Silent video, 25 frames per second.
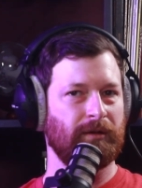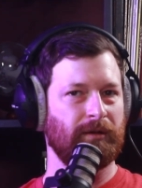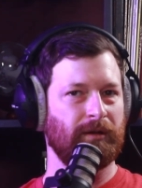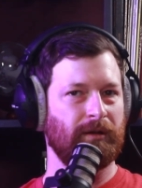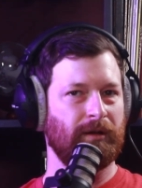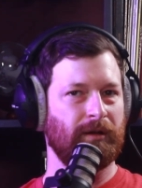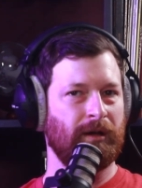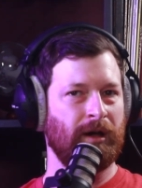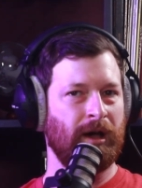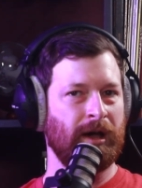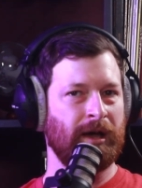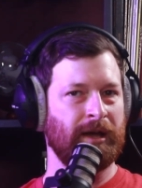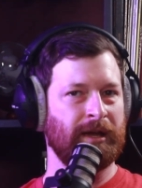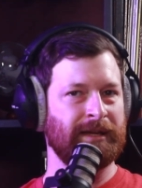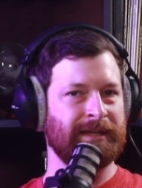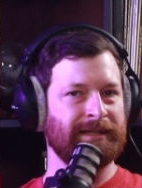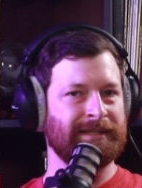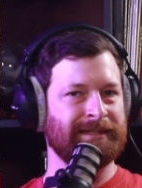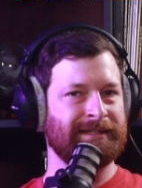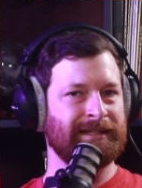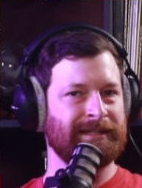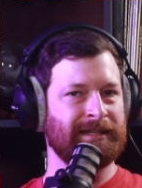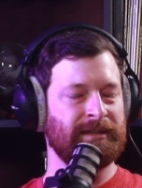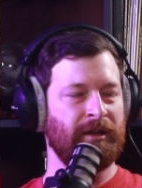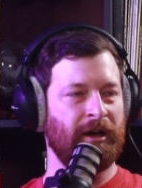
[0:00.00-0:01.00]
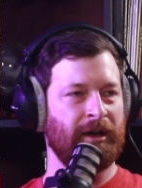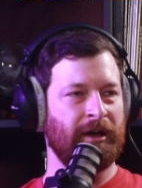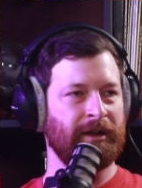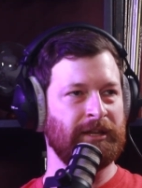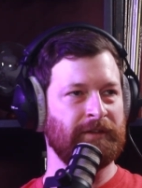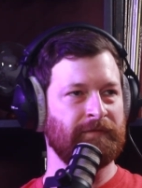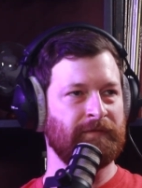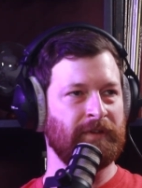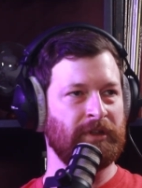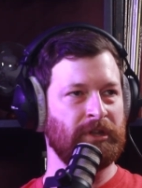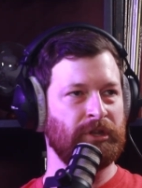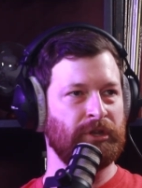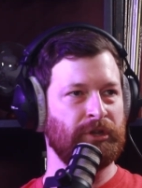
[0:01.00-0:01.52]
I did not
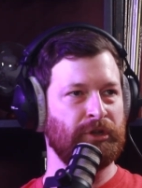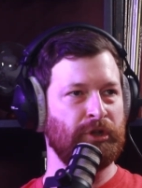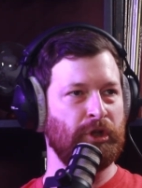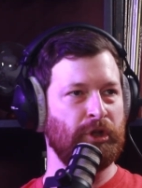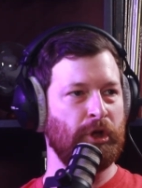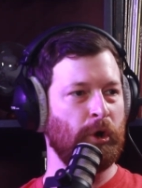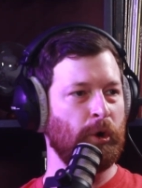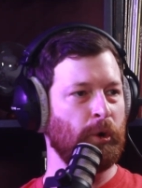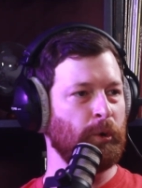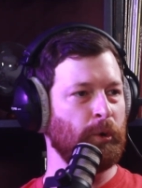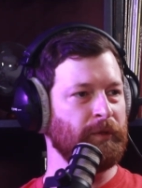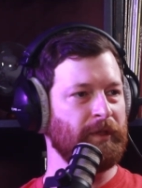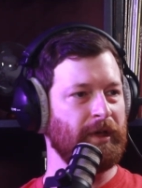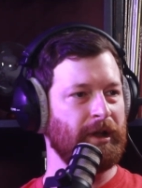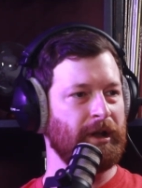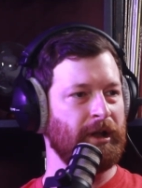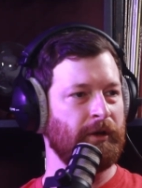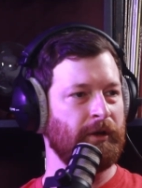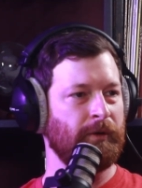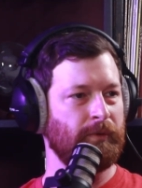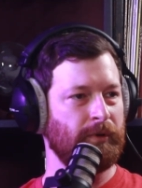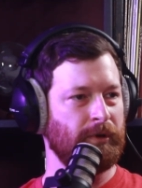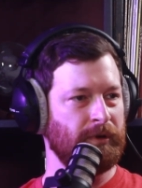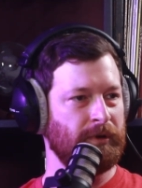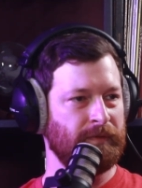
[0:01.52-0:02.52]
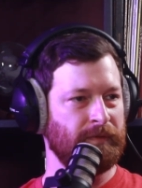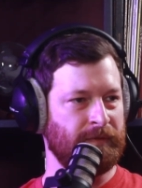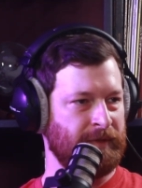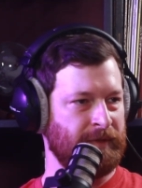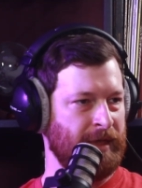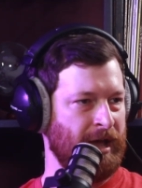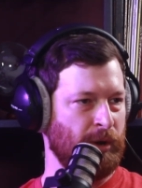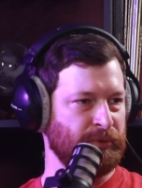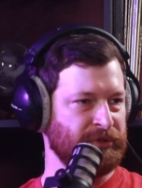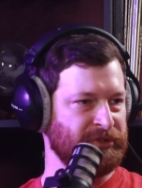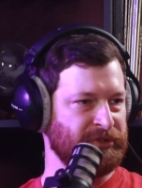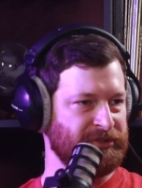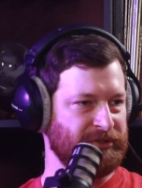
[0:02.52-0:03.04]
even know that I,
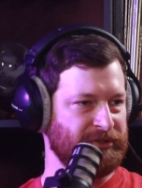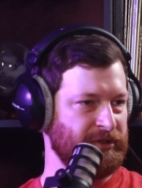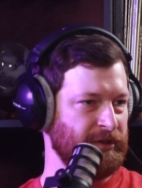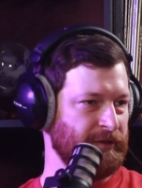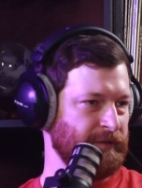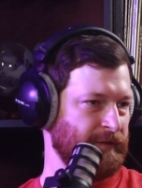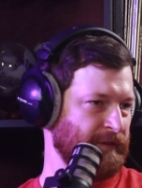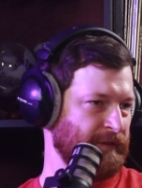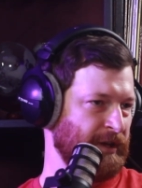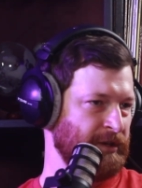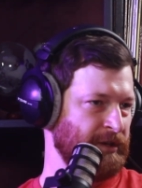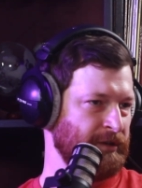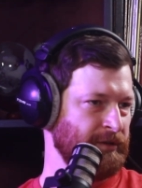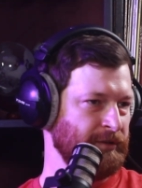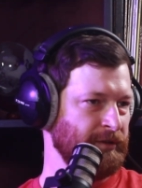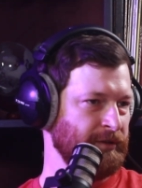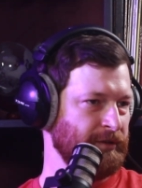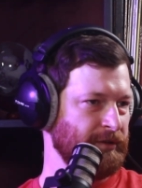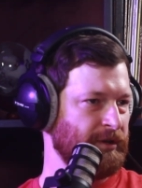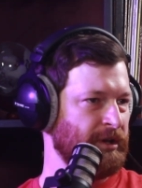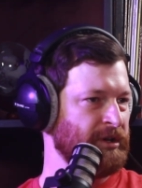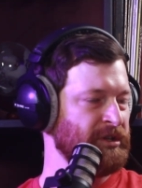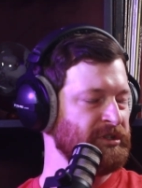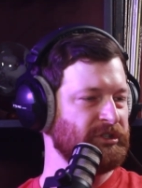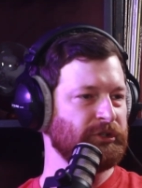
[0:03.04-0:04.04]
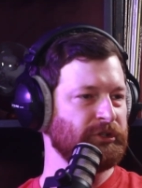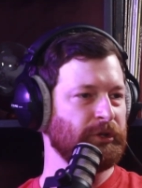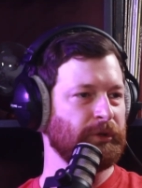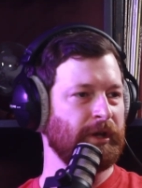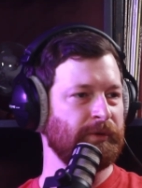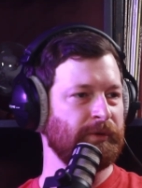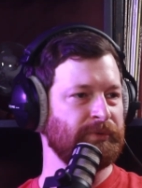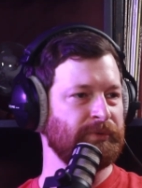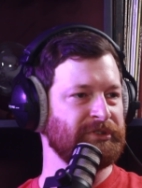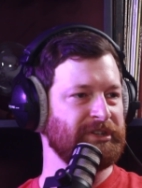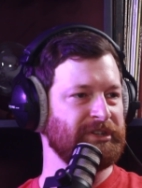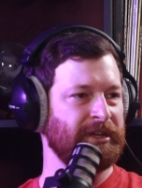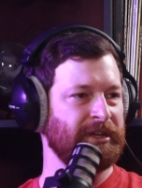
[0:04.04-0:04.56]
that was the thing until I
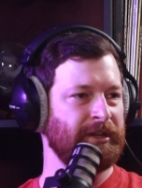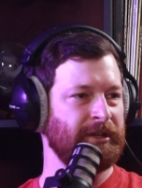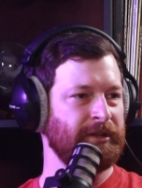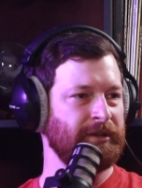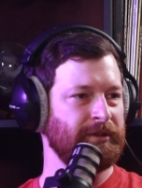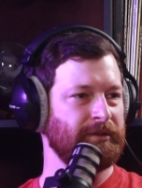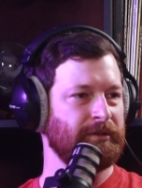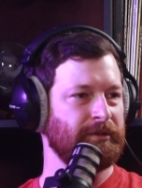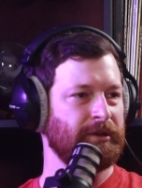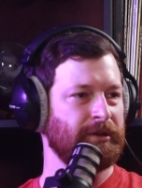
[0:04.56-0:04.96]
was in it.